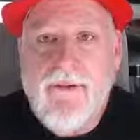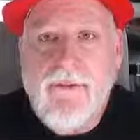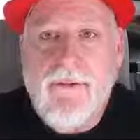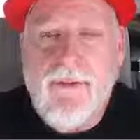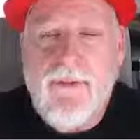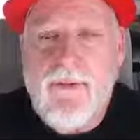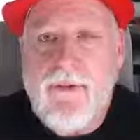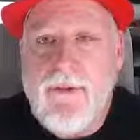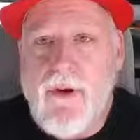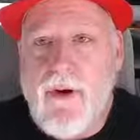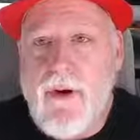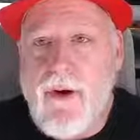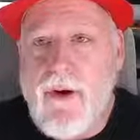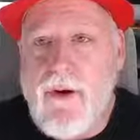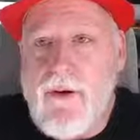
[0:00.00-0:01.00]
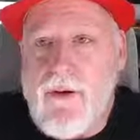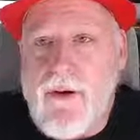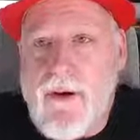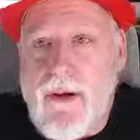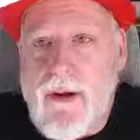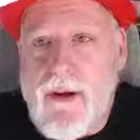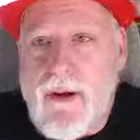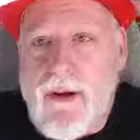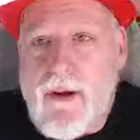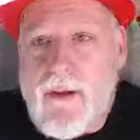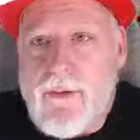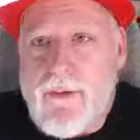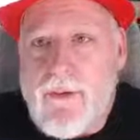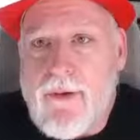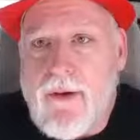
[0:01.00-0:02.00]
to the card.
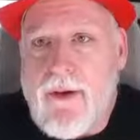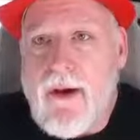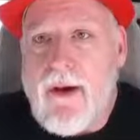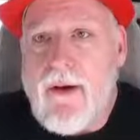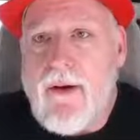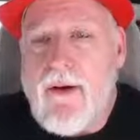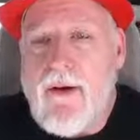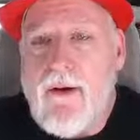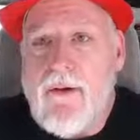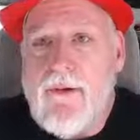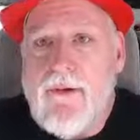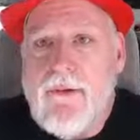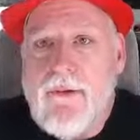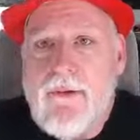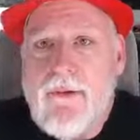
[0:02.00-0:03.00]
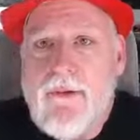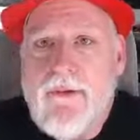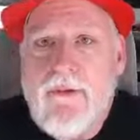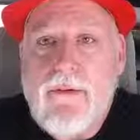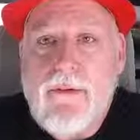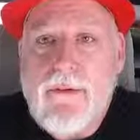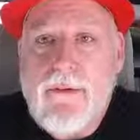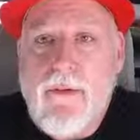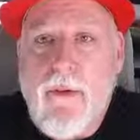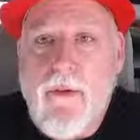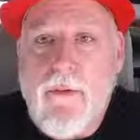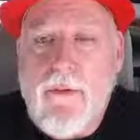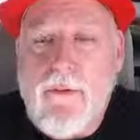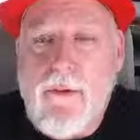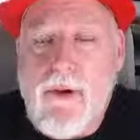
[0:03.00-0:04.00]
Looking at our
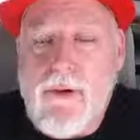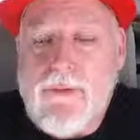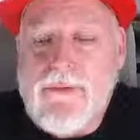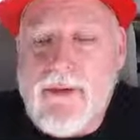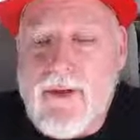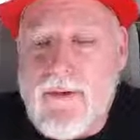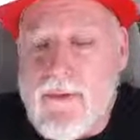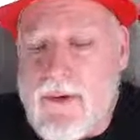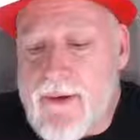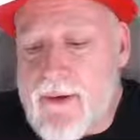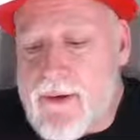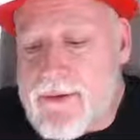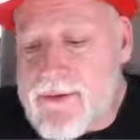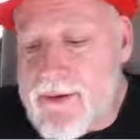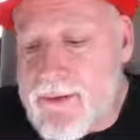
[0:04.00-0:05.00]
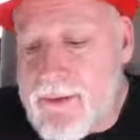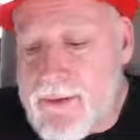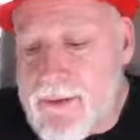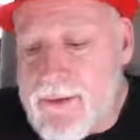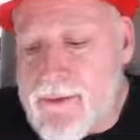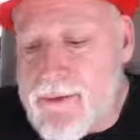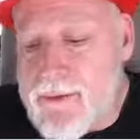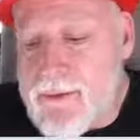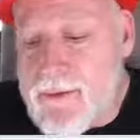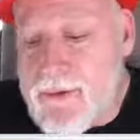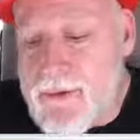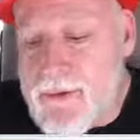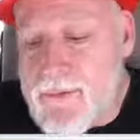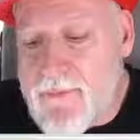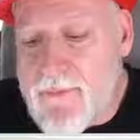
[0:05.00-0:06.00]
centering looks really
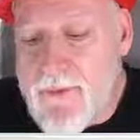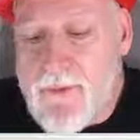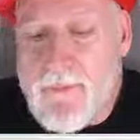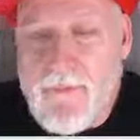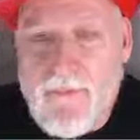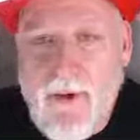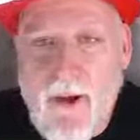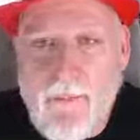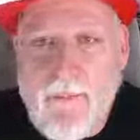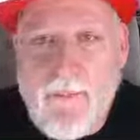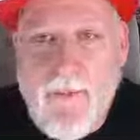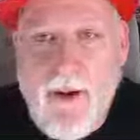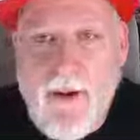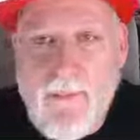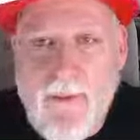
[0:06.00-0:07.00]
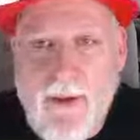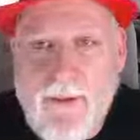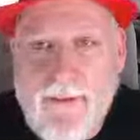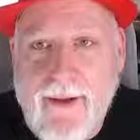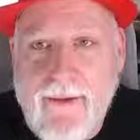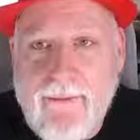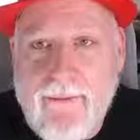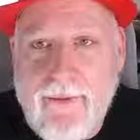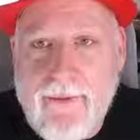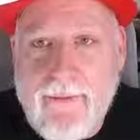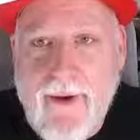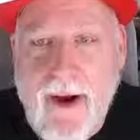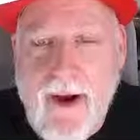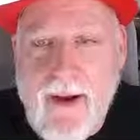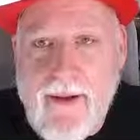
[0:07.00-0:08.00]
good from top to bottom and left to
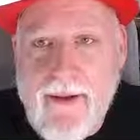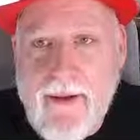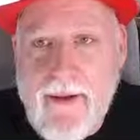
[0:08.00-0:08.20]
right.